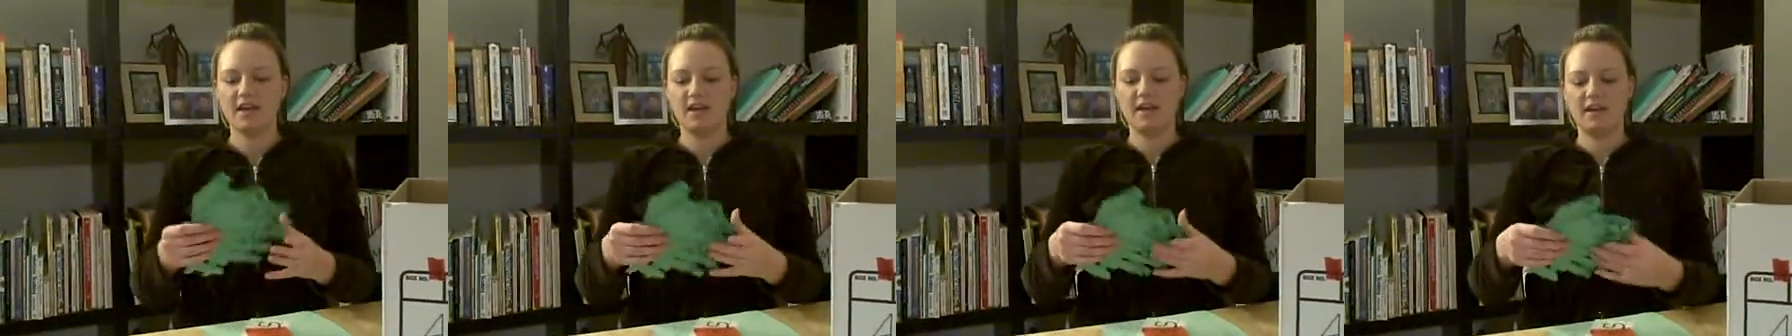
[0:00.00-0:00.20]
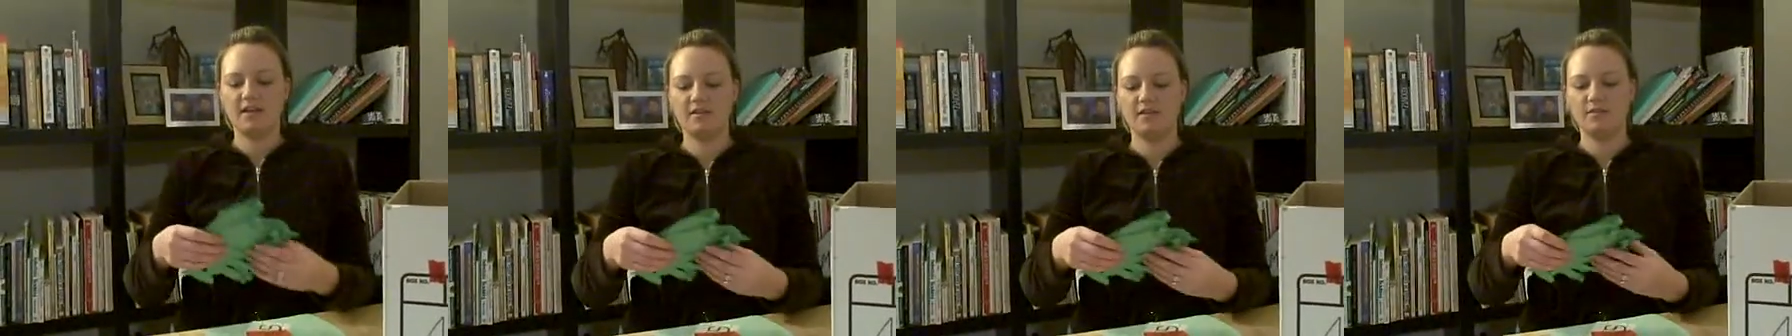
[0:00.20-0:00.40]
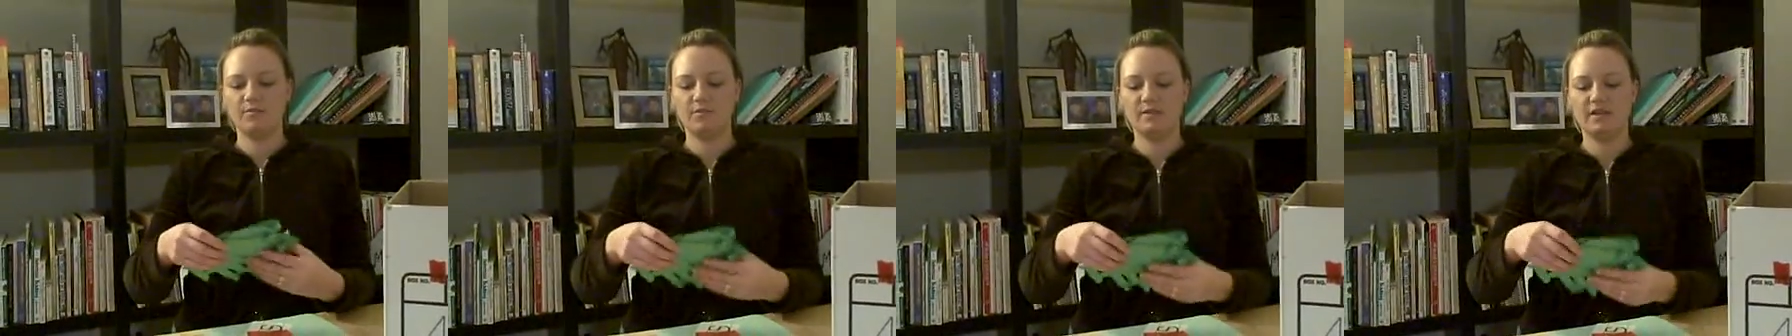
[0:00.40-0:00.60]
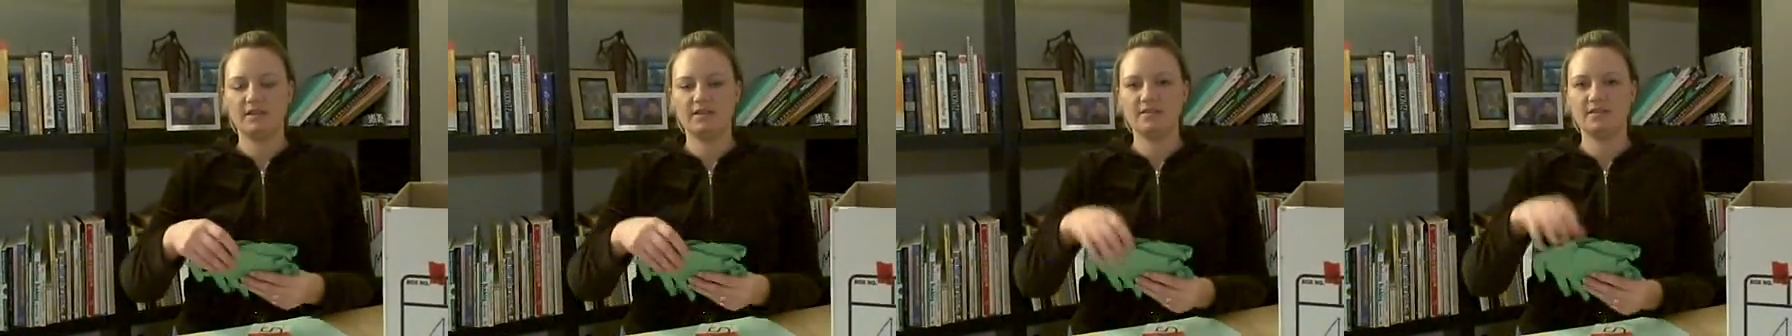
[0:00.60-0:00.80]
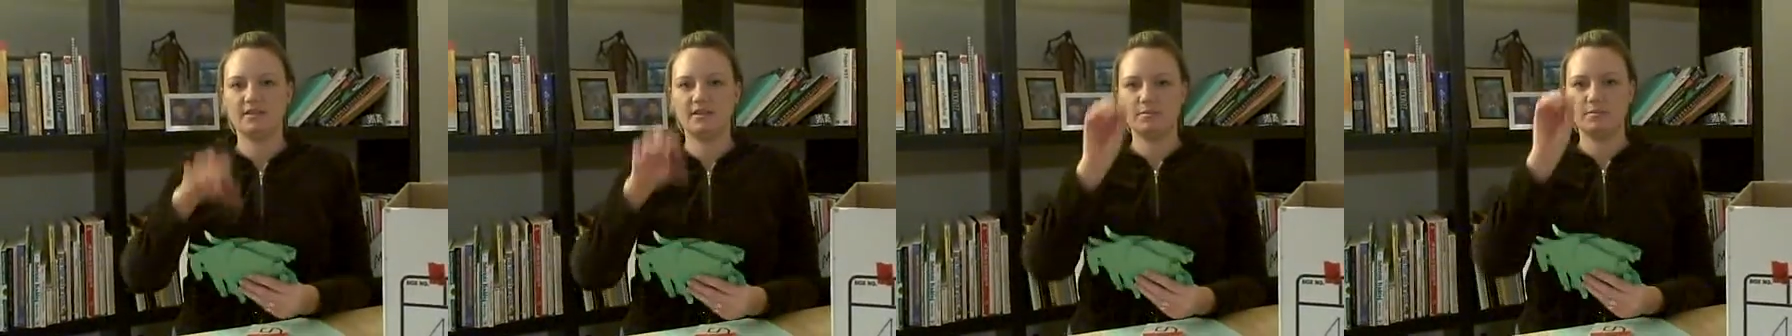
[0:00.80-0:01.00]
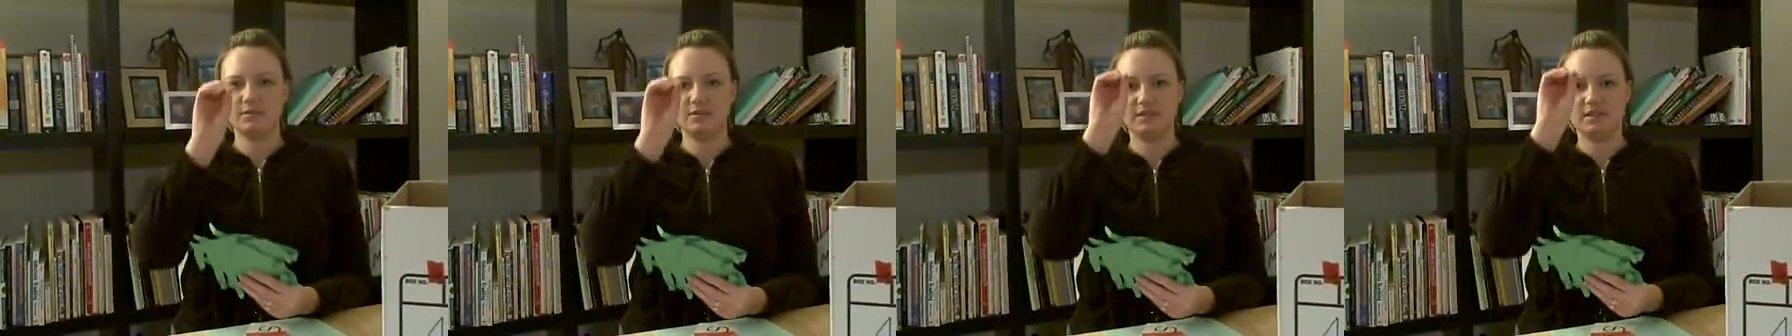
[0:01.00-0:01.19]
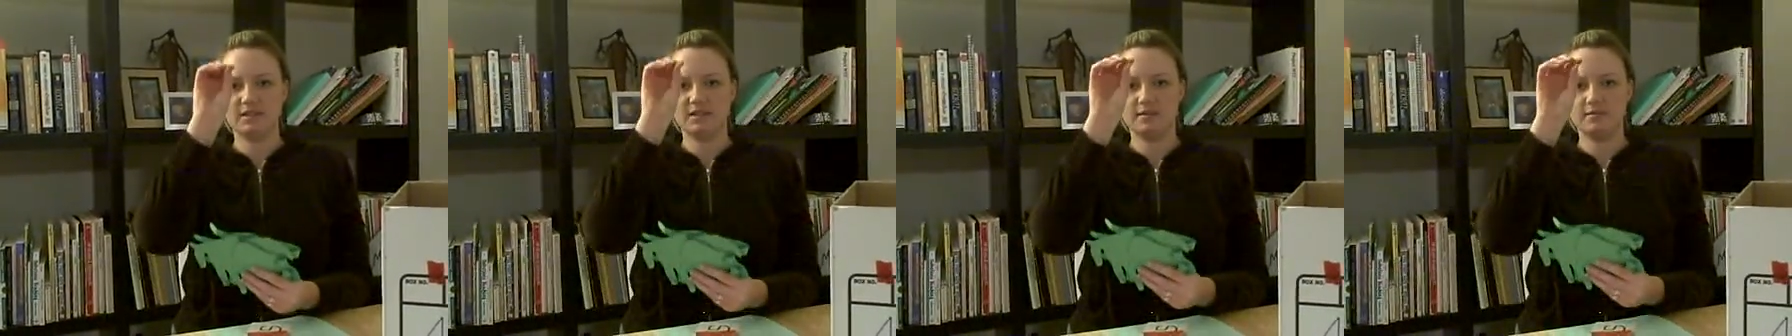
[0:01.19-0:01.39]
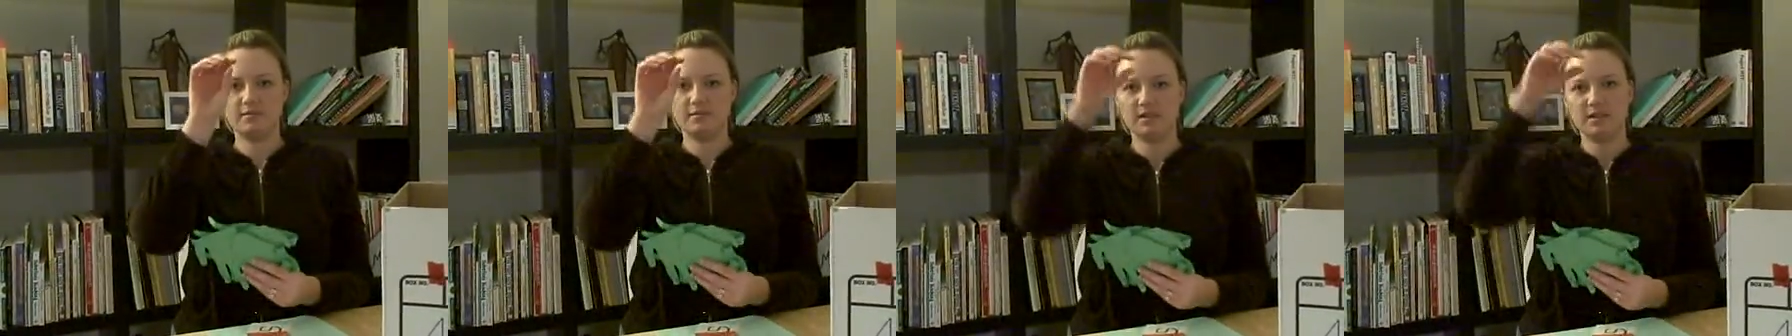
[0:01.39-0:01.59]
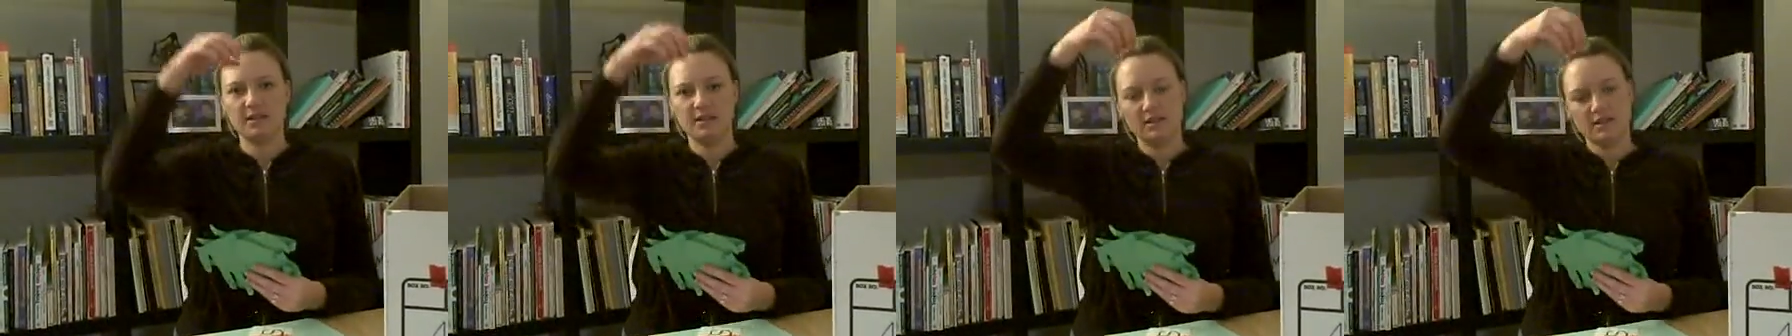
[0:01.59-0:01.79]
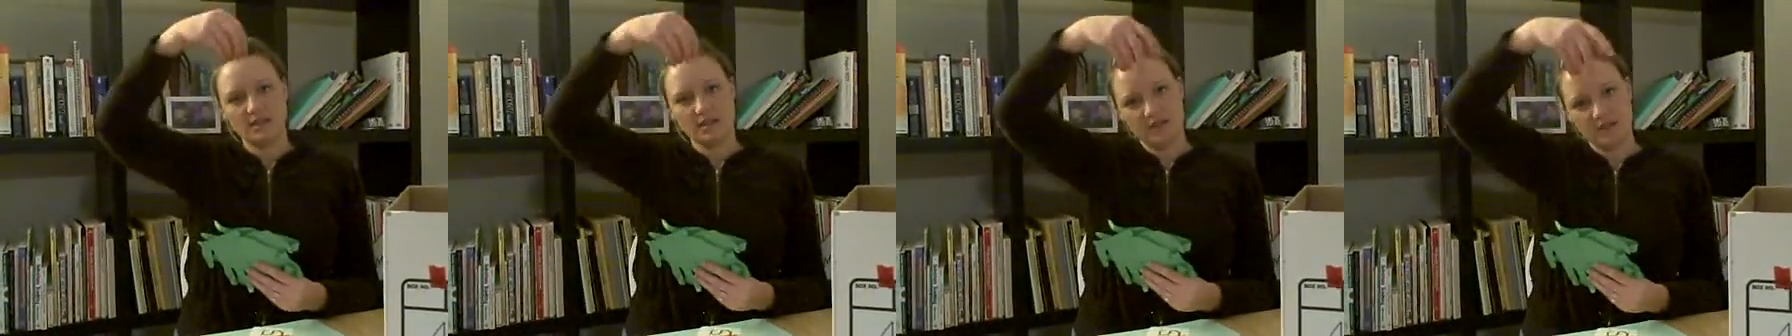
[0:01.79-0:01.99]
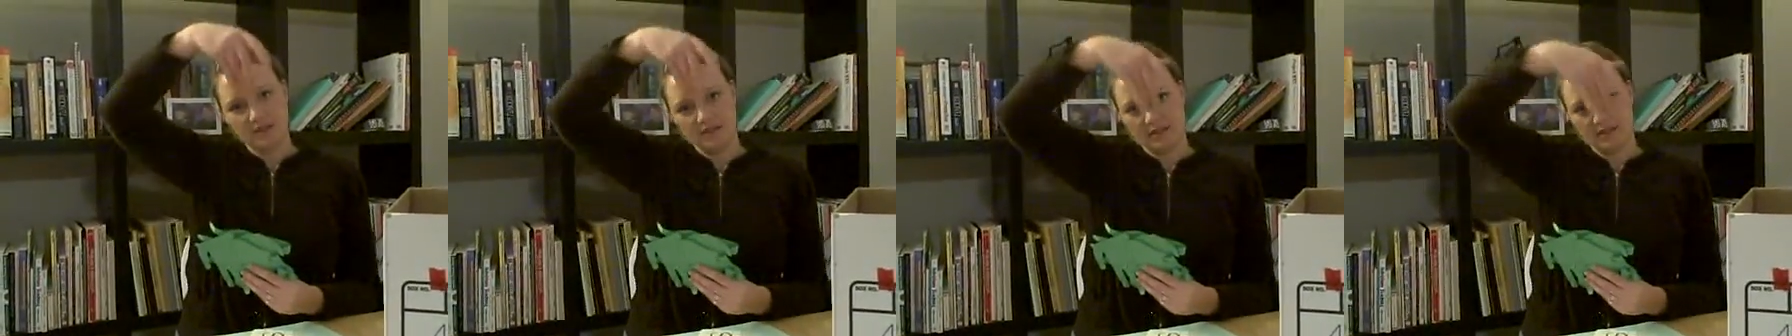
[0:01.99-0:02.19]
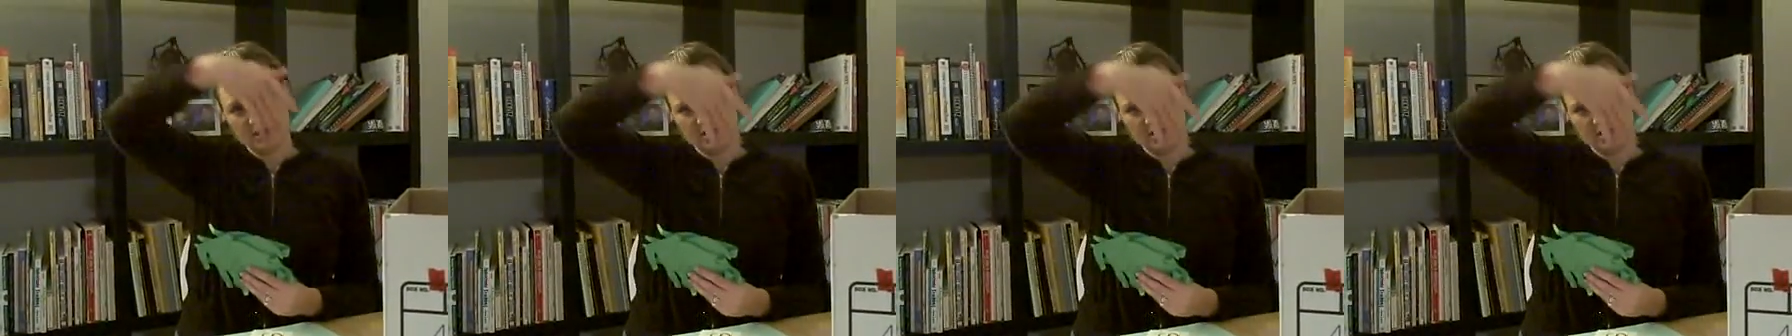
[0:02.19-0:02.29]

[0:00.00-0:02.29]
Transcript: and then we assembled them in